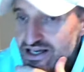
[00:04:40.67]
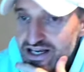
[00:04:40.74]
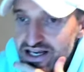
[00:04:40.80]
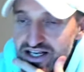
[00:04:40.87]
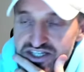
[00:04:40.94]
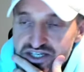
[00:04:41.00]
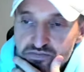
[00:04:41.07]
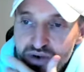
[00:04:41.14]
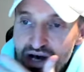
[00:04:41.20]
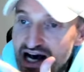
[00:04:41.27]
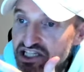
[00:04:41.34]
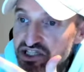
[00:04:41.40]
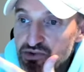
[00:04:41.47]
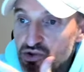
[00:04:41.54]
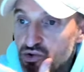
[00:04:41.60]
Is it
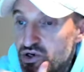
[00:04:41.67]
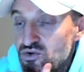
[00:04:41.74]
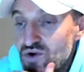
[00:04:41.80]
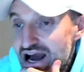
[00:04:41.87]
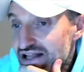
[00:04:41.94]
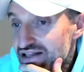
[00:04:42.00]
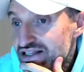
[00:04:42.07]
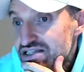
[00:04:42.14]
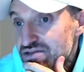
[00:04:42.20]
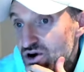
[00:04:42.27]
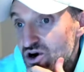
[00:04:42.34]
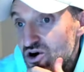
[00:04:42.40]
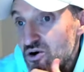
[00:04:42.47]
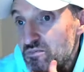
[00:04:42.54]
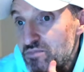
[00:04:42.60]
possible we rally
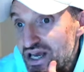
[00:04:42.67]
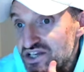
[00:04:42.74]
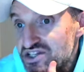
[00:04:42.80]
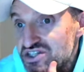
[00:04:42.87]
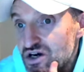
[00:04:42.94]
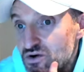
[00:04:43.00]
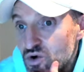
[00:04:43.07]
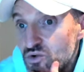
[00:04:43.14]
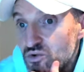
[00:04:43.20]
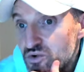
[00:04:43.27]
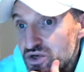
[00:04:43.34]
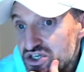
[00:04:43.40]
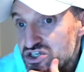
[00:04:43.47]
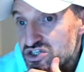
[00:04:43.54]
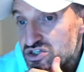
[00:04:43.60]
tomorrow based on what we
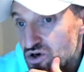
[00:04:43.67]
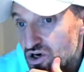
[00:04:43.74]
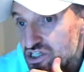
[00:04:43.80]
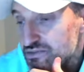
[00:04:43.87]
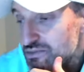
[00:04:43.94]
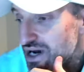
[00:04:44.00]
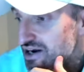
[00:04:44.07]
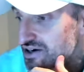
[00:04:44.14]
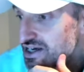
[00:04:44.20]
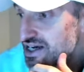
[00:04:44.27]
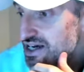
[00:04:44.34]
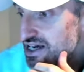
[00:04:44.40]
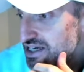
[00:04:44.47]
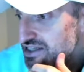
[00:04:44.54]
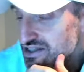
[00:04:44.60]
just talked about
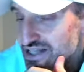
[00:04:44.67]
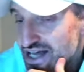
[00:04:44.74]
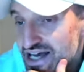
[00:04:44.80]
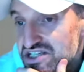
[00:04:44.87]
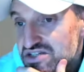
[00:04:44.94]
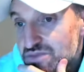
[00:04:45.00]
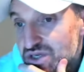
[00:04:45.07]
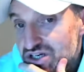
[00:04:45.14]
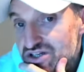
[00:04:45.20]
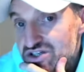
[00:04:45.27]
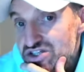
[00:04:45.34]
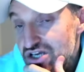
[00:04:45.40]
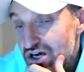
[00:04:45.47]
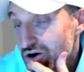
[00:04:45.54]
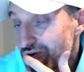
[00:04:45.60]
in the last minute or
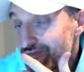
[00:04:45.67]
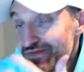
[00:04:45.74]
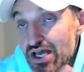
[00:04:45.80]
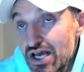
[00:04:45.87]
so?